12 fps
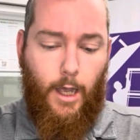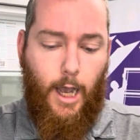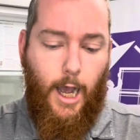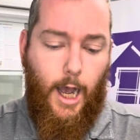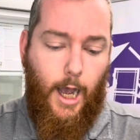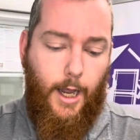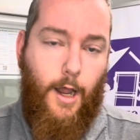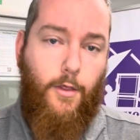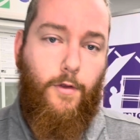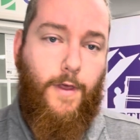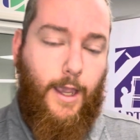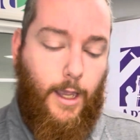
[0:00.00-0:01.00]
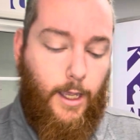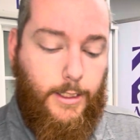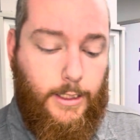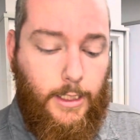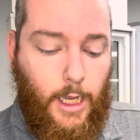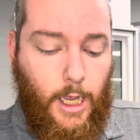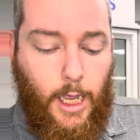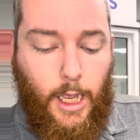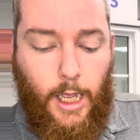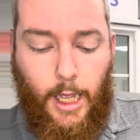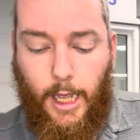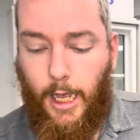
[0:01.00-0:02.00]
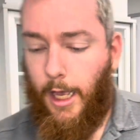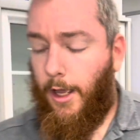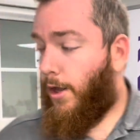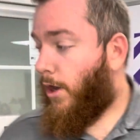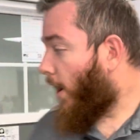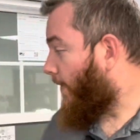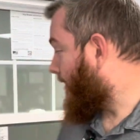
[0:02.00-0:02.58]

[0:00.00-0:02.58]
Another thing is on the